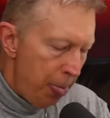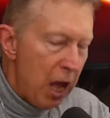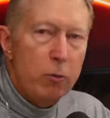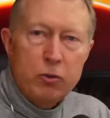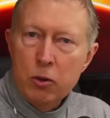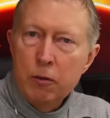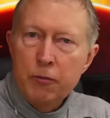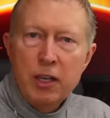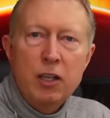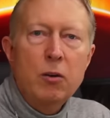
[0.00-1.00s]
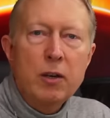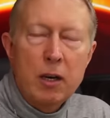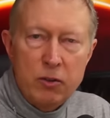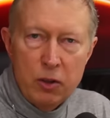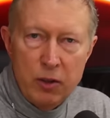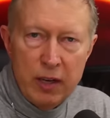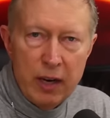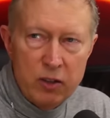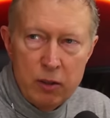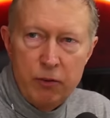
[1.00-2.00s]
I will do a video and I'll tell you
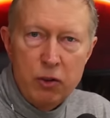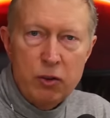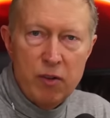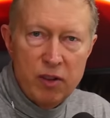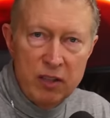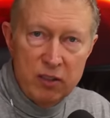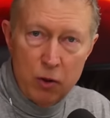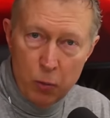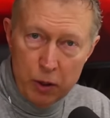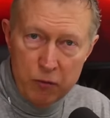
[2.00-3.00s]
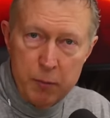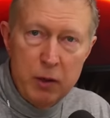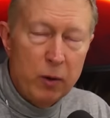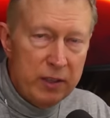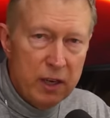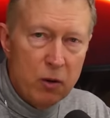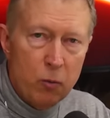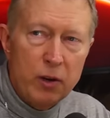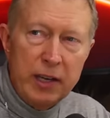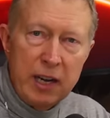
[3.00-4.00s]
guys in the future the things that worked for me, what didn't
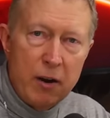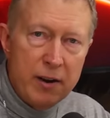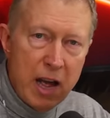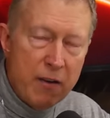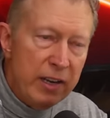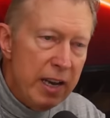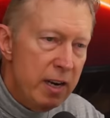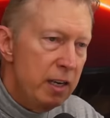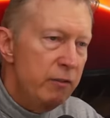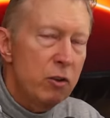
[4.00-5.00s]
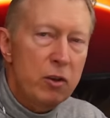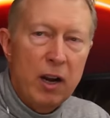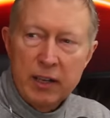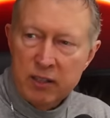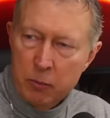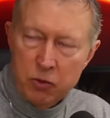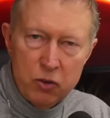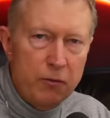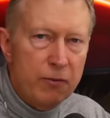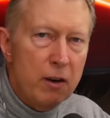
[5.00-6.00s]
work, and how I navigated, even though God seemed
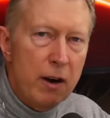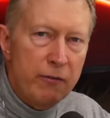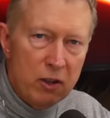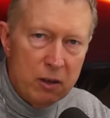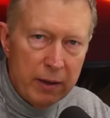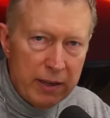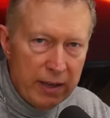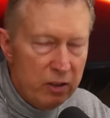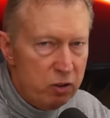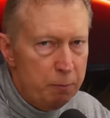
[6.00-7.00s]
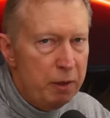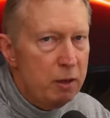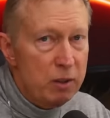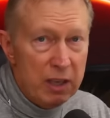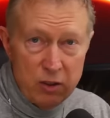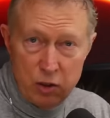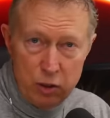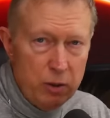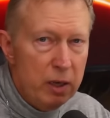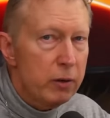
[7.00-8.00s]
so far off during my cancer period, which lasted
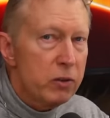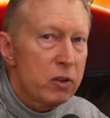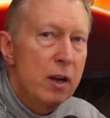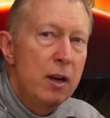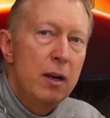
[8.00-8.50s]
2 years.